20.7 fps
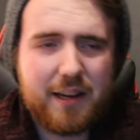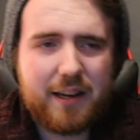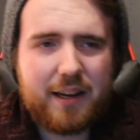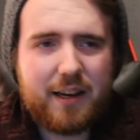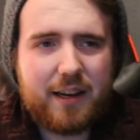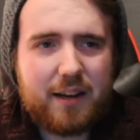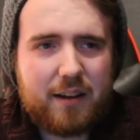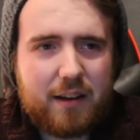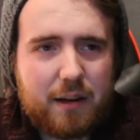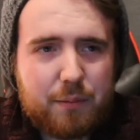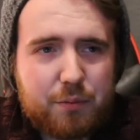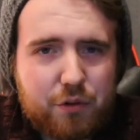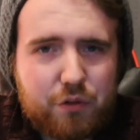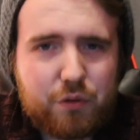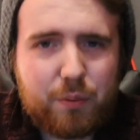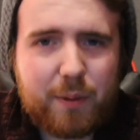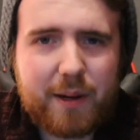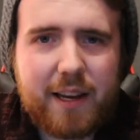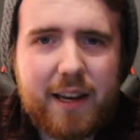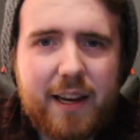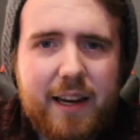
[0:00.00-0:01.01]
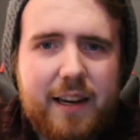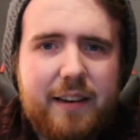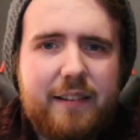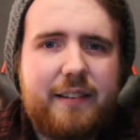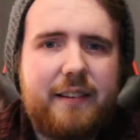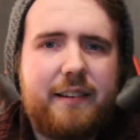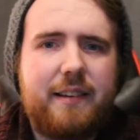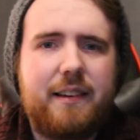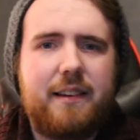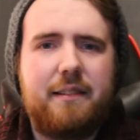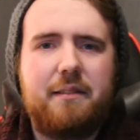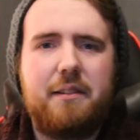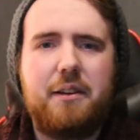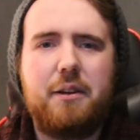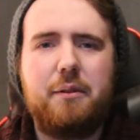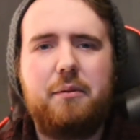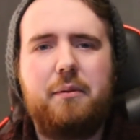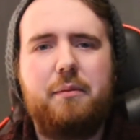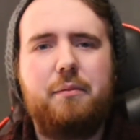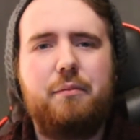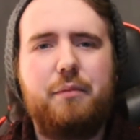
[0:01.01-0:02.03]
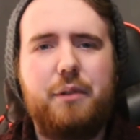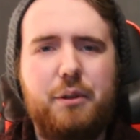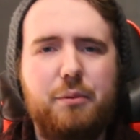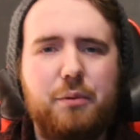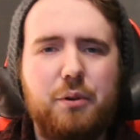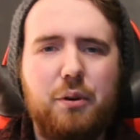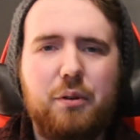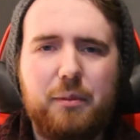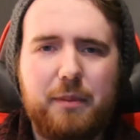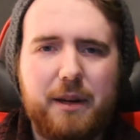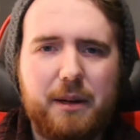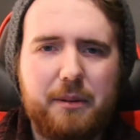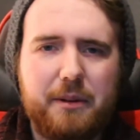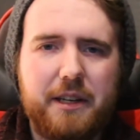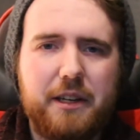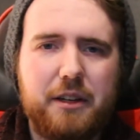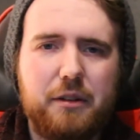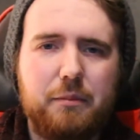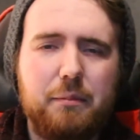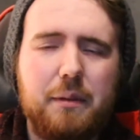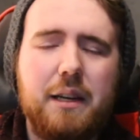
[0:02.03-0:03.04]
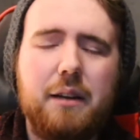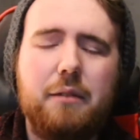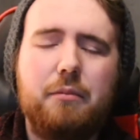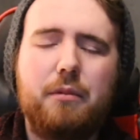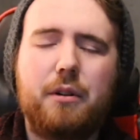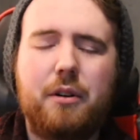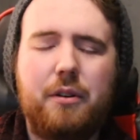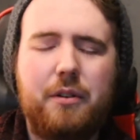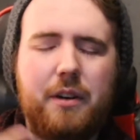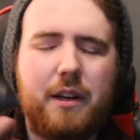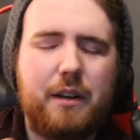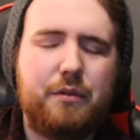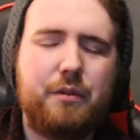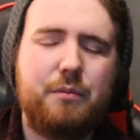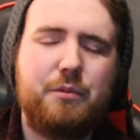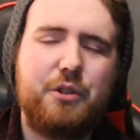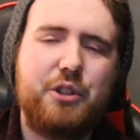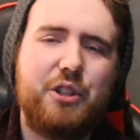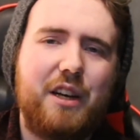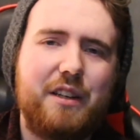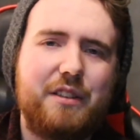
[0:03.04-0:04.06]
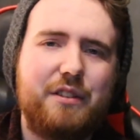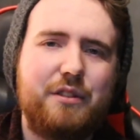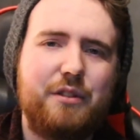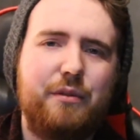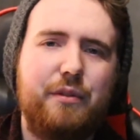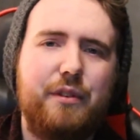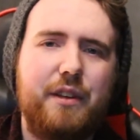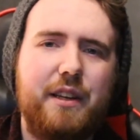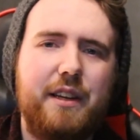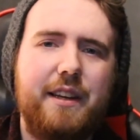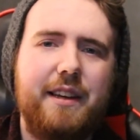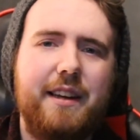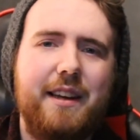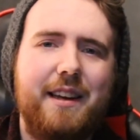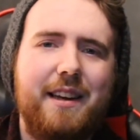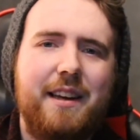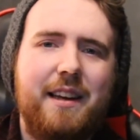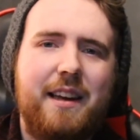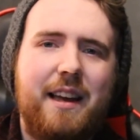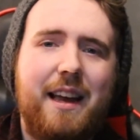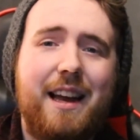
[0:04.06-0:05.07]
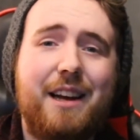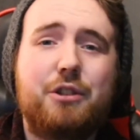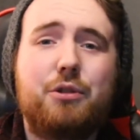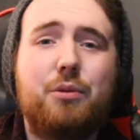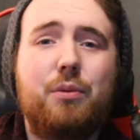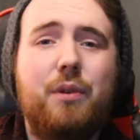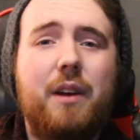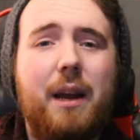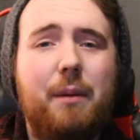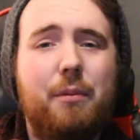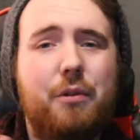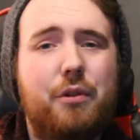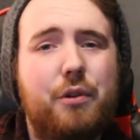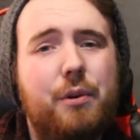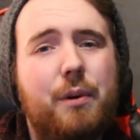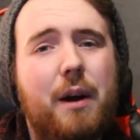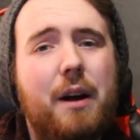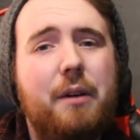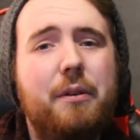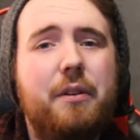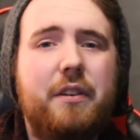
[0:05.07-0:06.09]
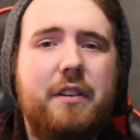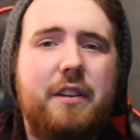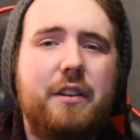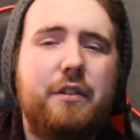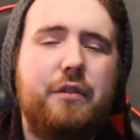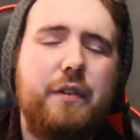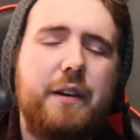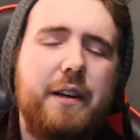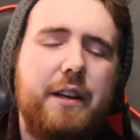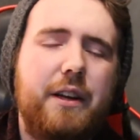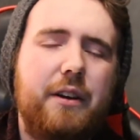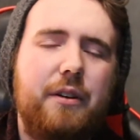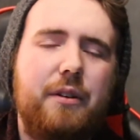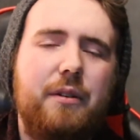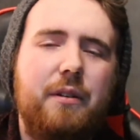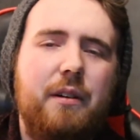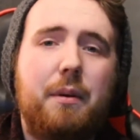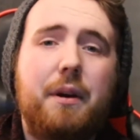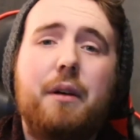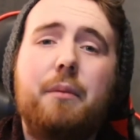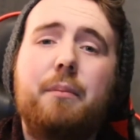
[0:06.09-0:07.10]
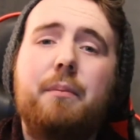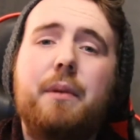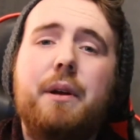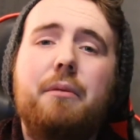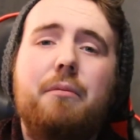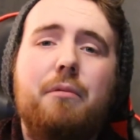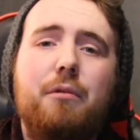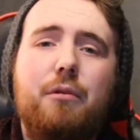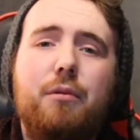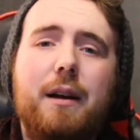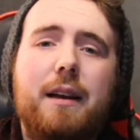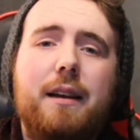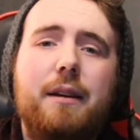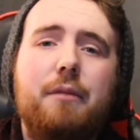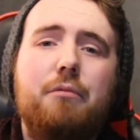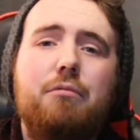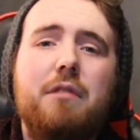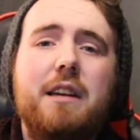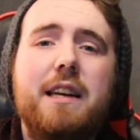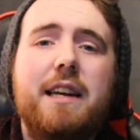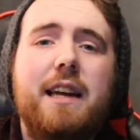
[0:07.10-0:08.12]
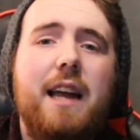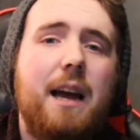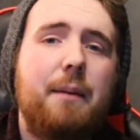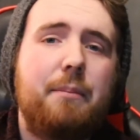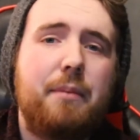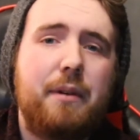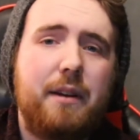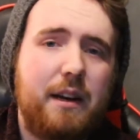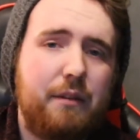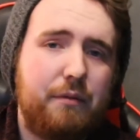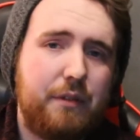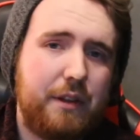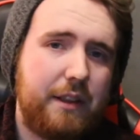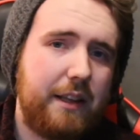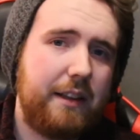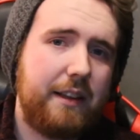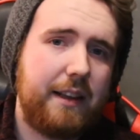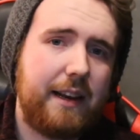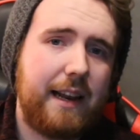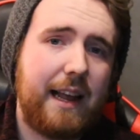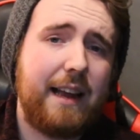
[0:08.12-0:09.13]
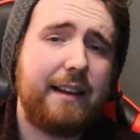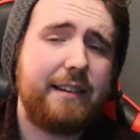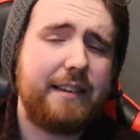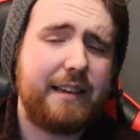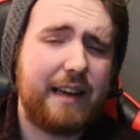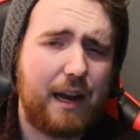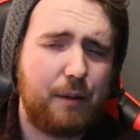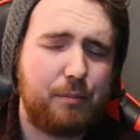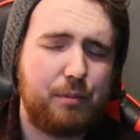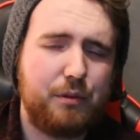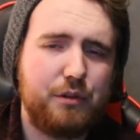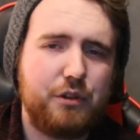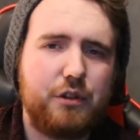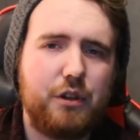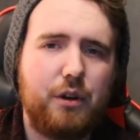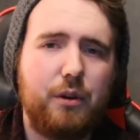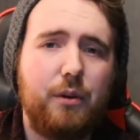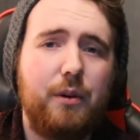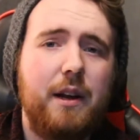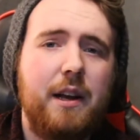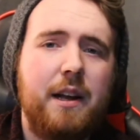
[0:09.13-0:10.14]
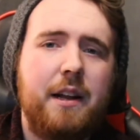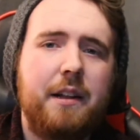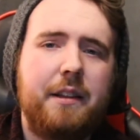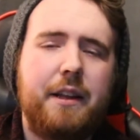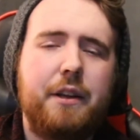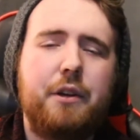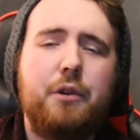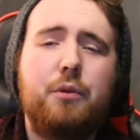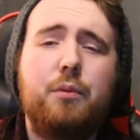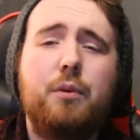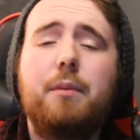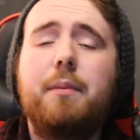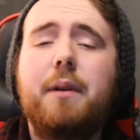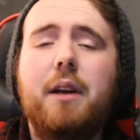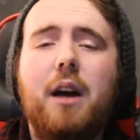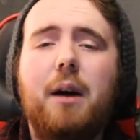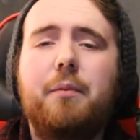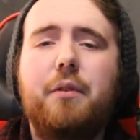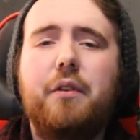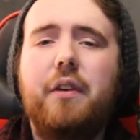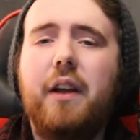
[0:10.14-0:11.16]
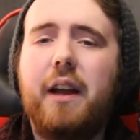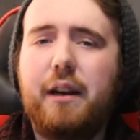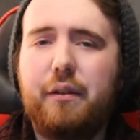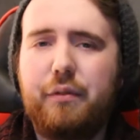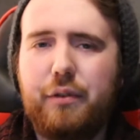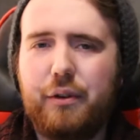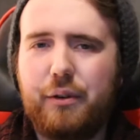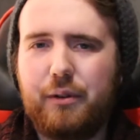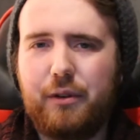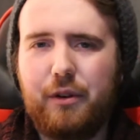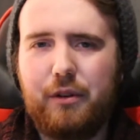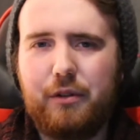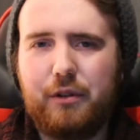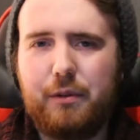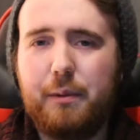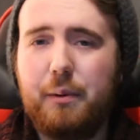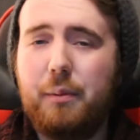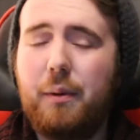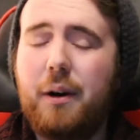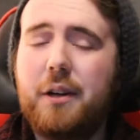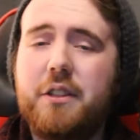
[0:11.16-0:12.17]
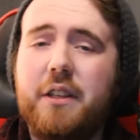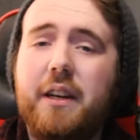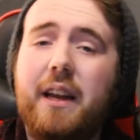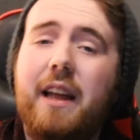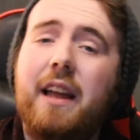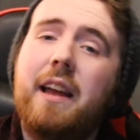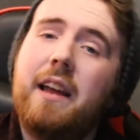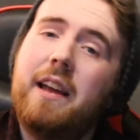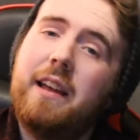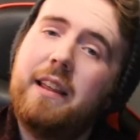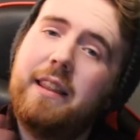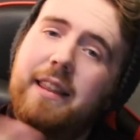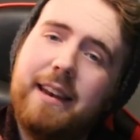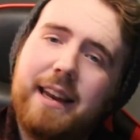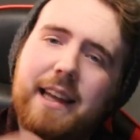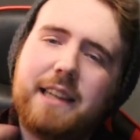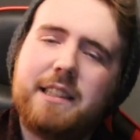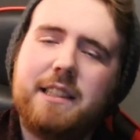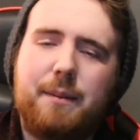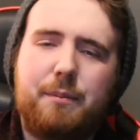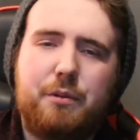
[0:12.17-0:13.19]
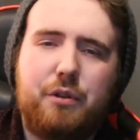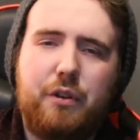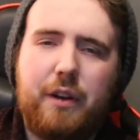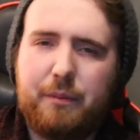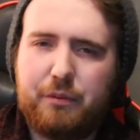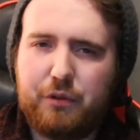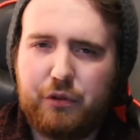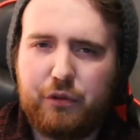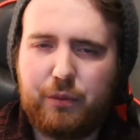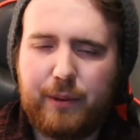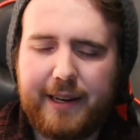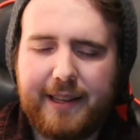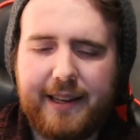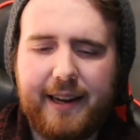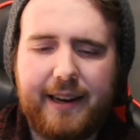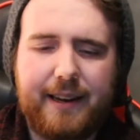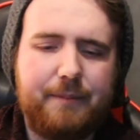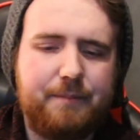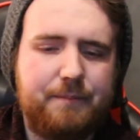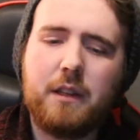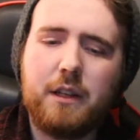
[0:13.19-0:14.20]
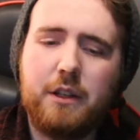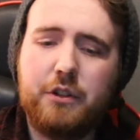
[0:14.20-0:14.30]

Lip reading: Episode 28, you would only be able to hear me. We're going to have some shots of the actual game throughout this video, but I'll be quickly recapping everything that has happened so that you would be up to date if you're going to be watching the next episode, episode 29.